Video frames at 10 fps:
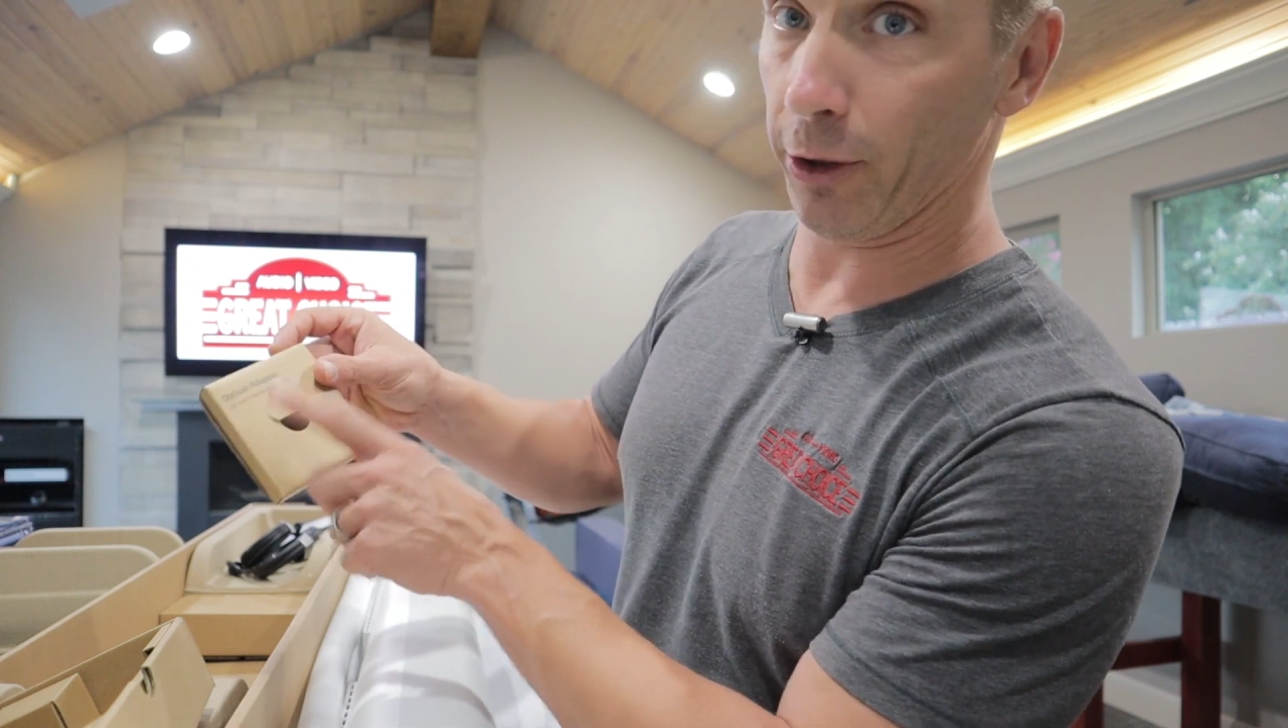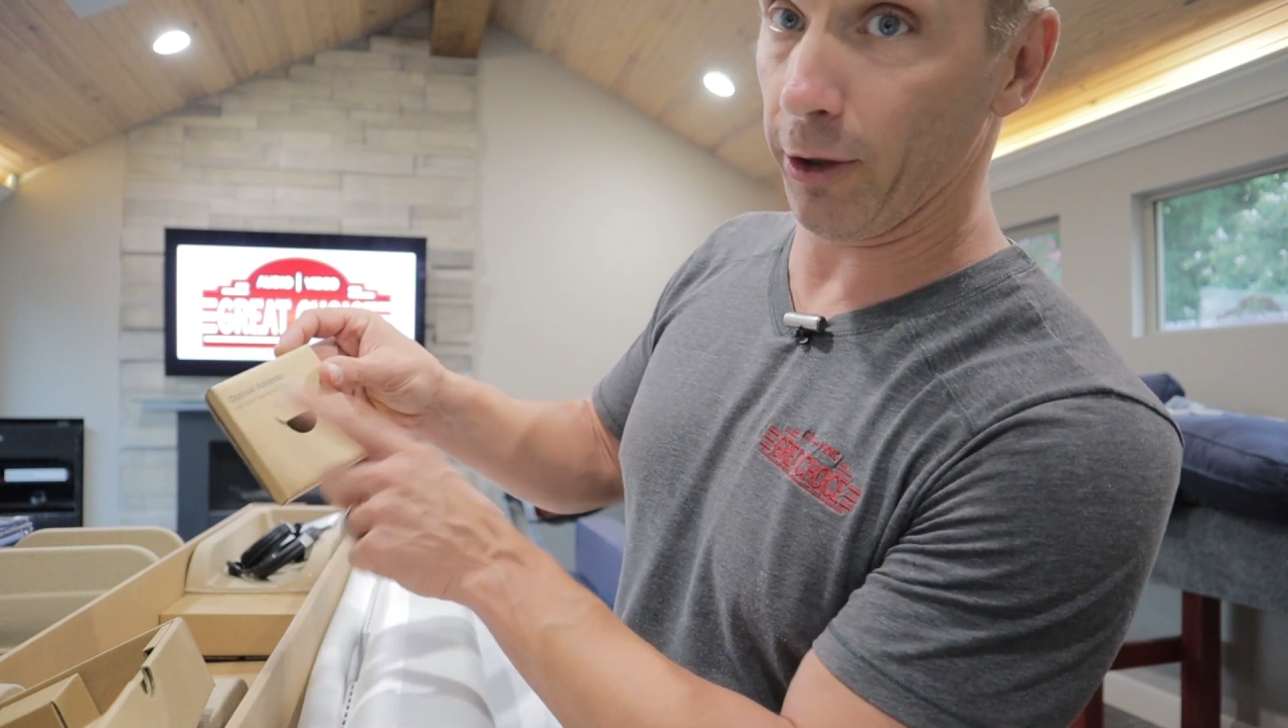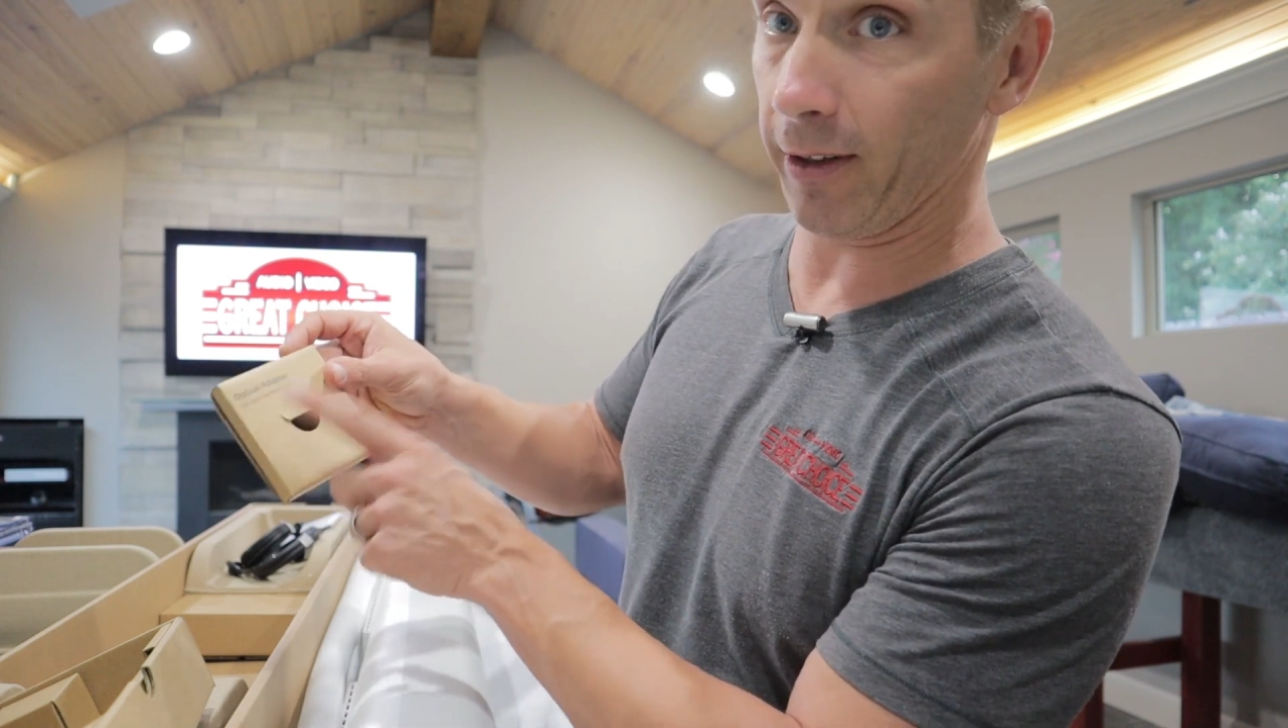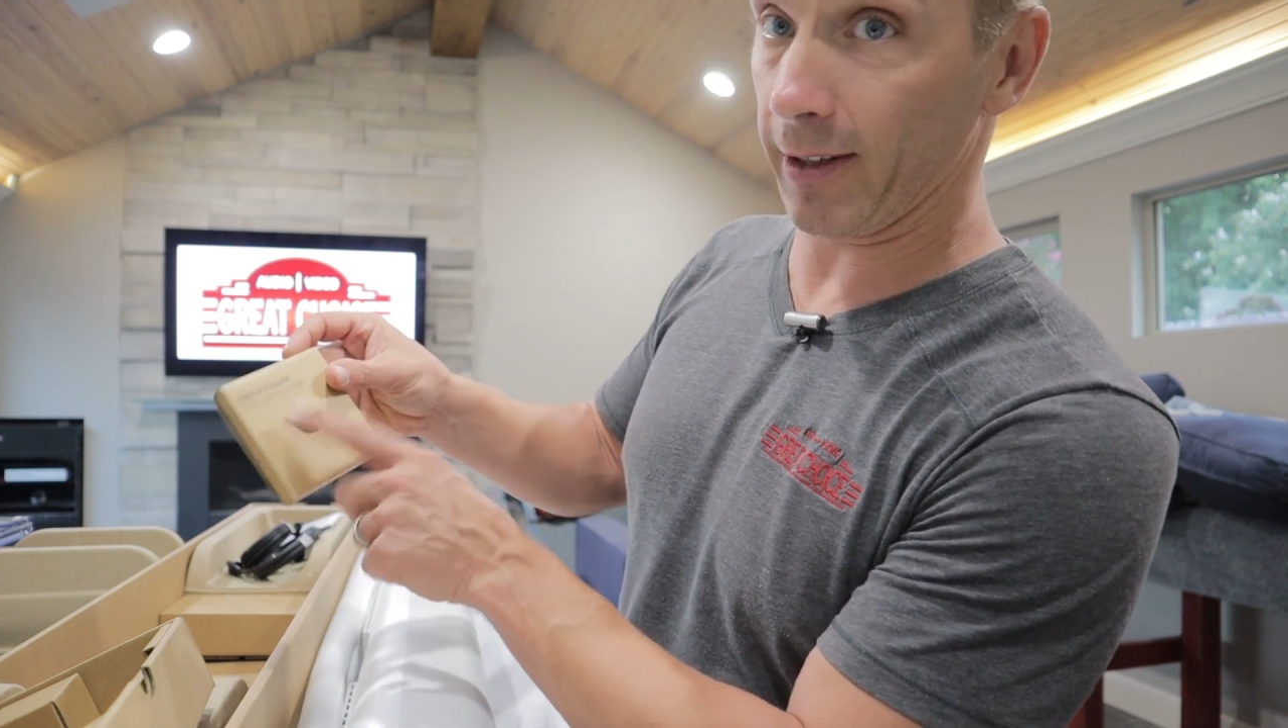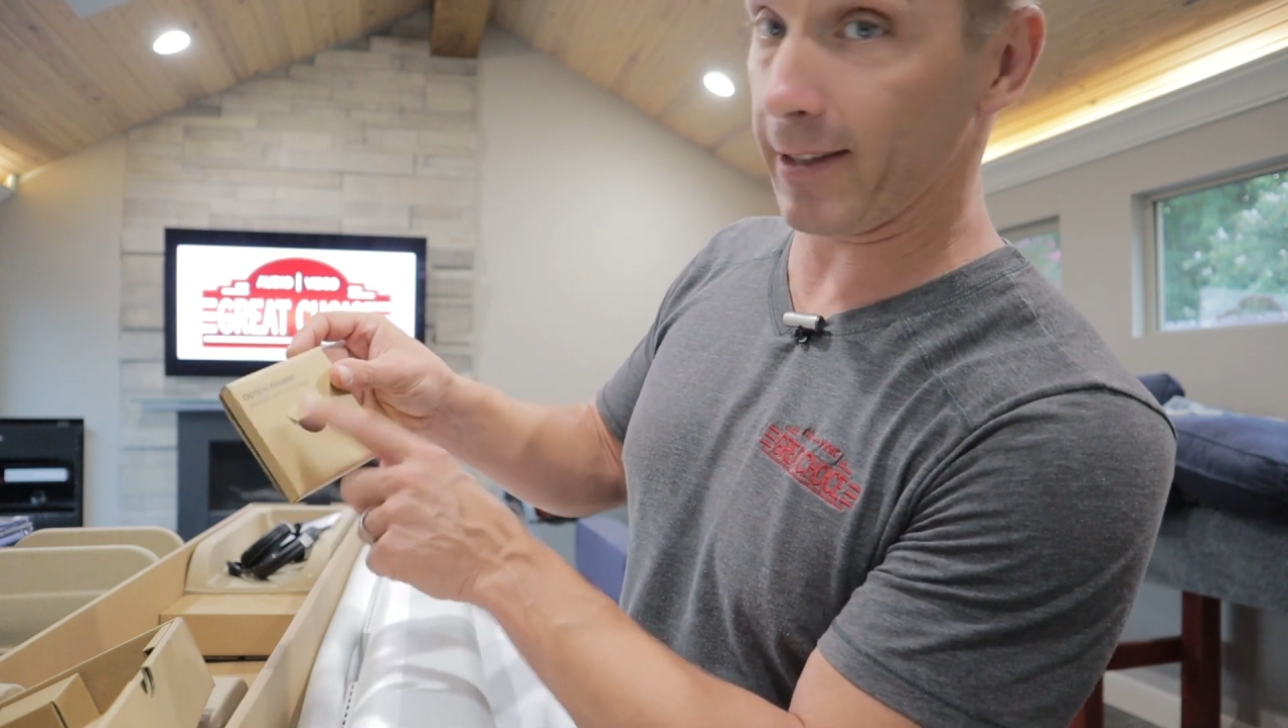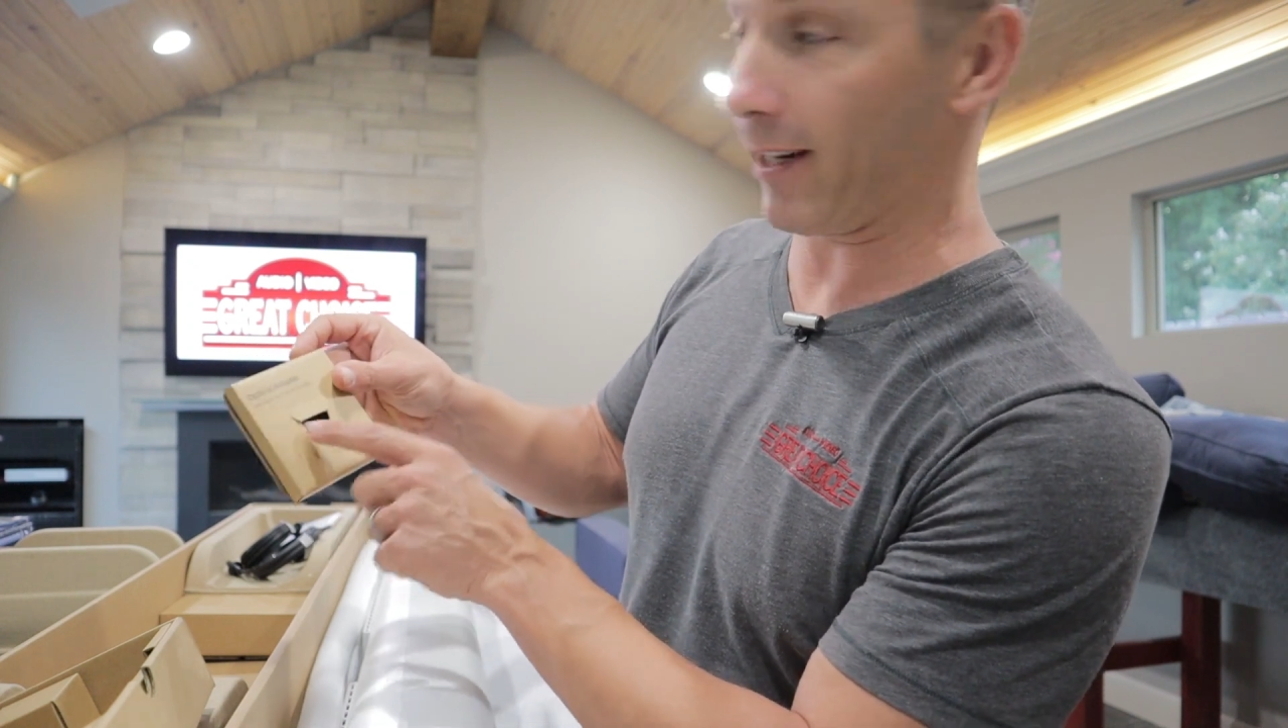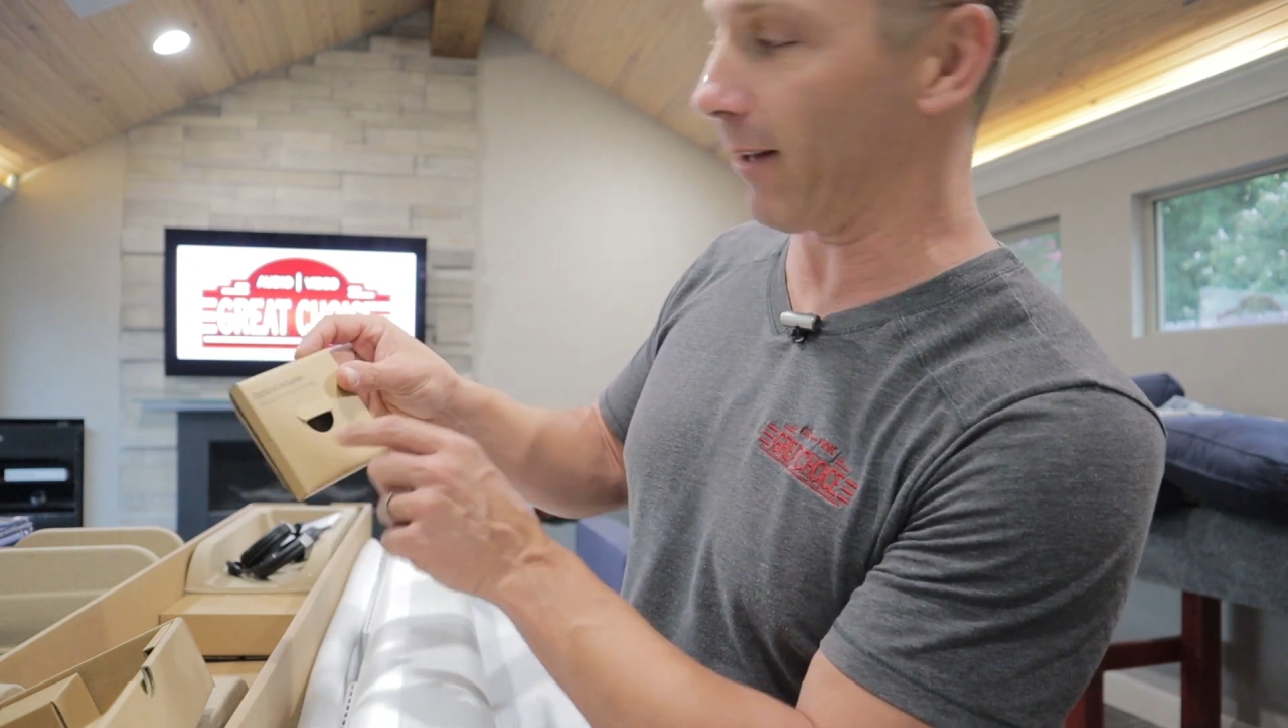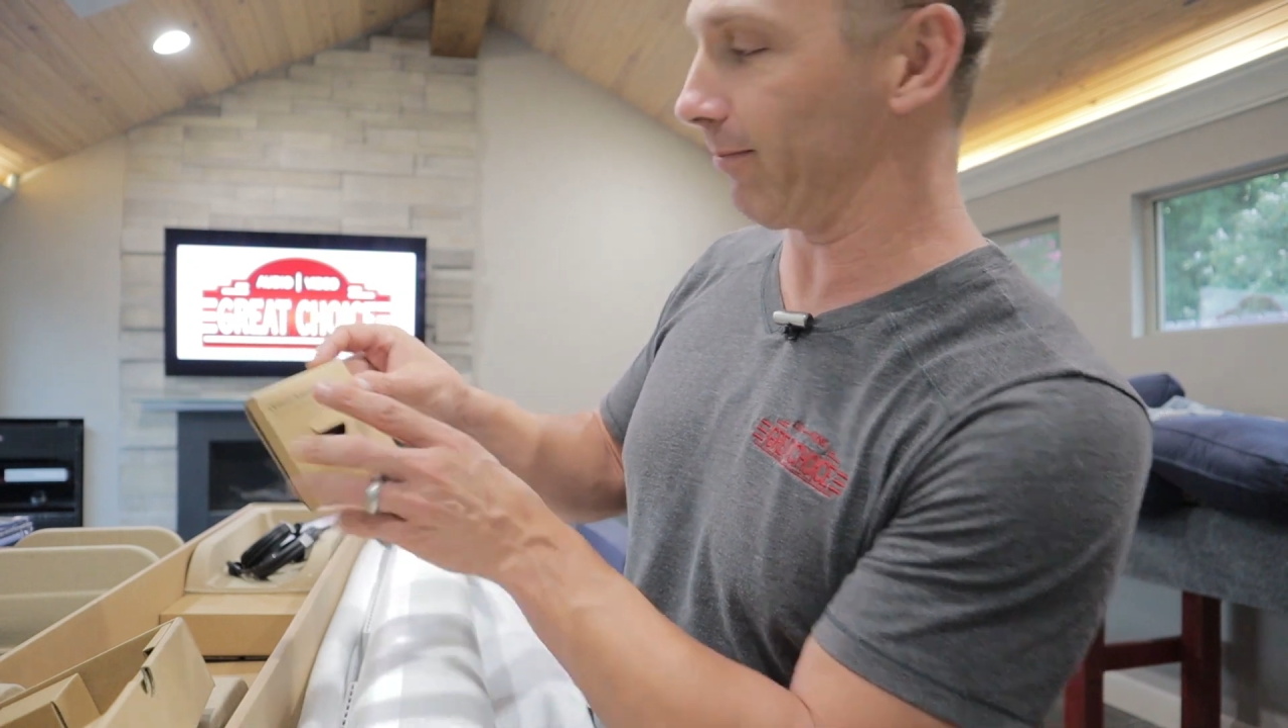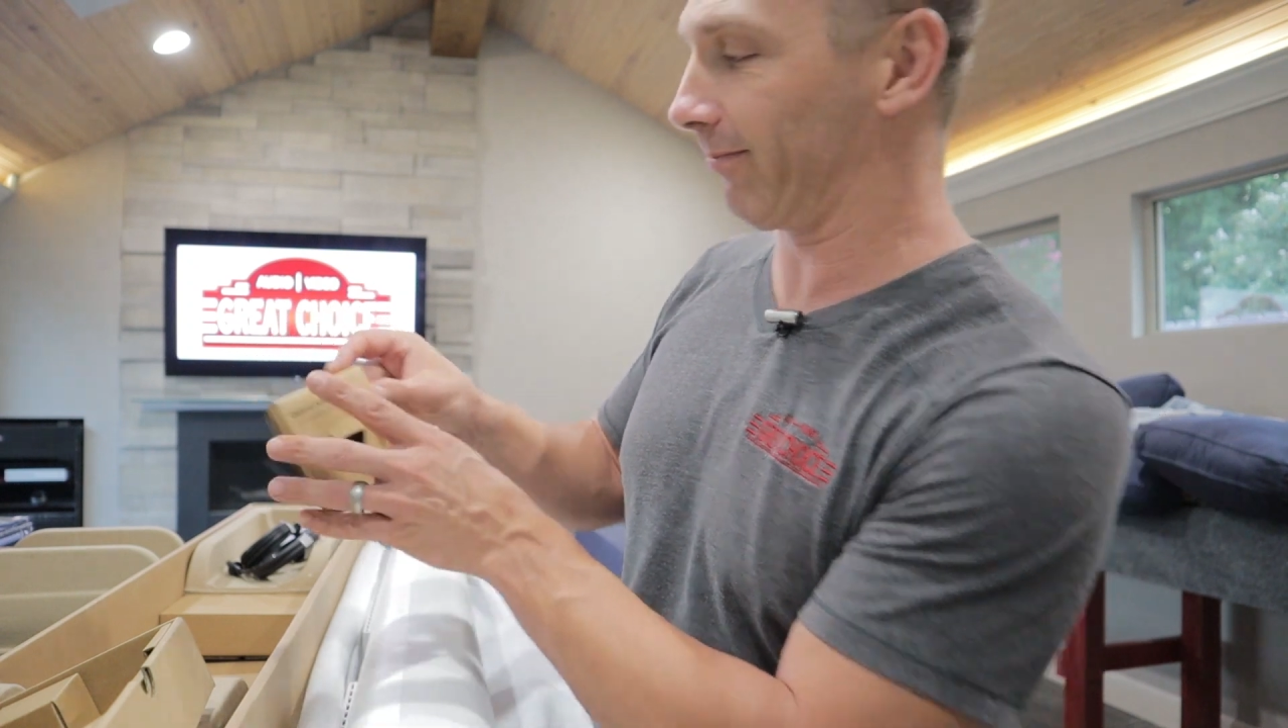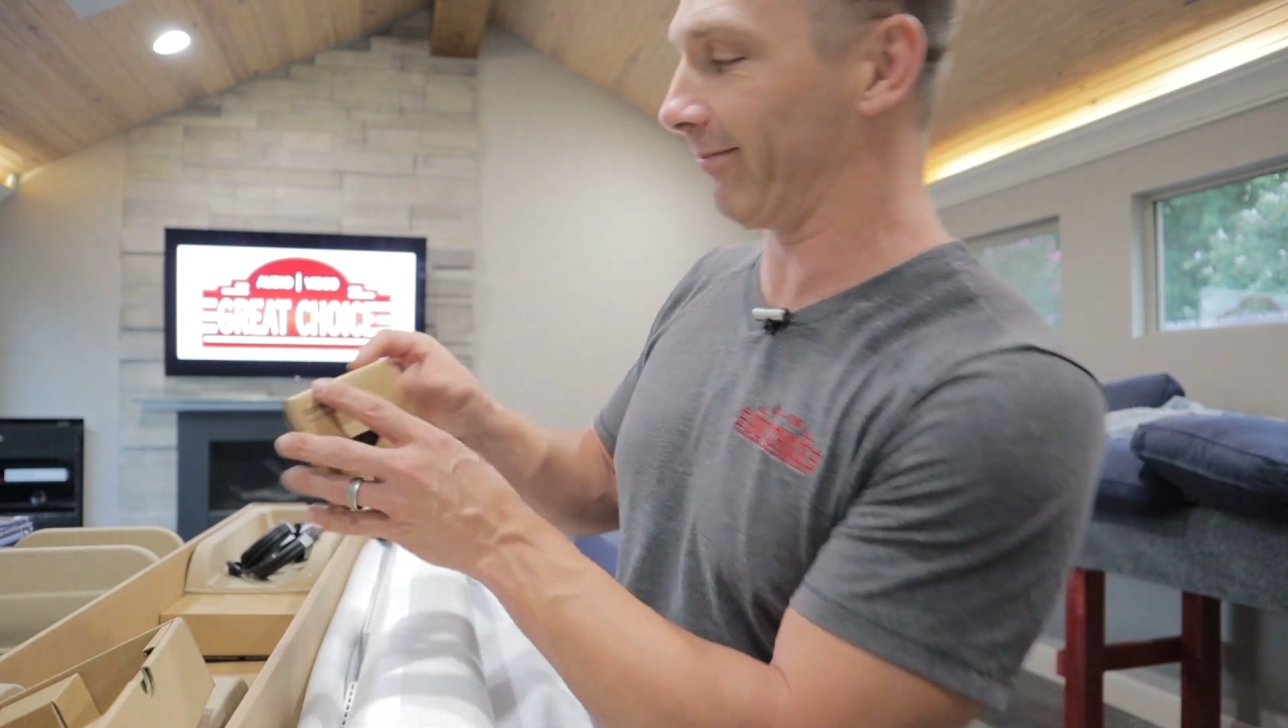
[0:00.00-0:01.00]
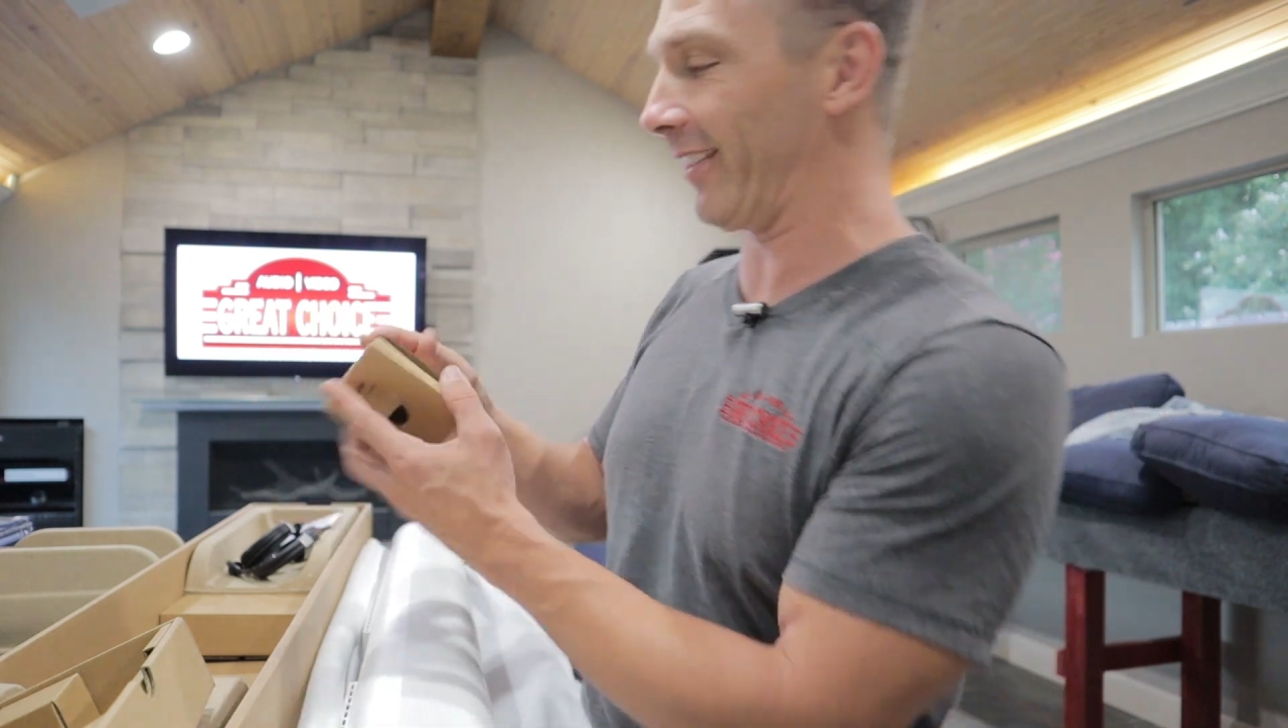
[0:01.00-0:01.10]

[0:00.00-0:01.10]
during the setup.